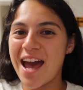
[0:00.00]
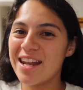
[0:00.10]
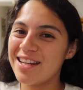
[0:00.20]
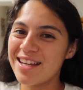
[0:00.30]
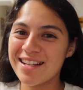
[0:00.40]

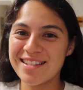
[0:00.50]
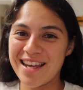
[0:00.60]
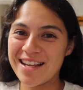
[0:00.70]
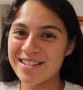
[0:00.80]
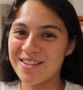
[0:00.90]
Editing
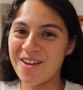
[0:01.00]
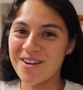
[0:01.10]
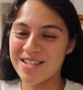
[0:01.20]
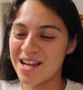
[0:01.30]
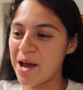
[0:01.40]
takes a
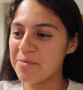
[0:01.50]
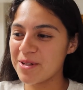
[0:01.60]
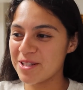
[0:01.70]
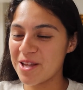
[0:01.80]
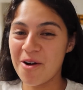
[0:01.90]
long time.
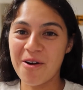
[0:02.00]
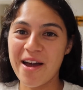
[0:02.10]
There's no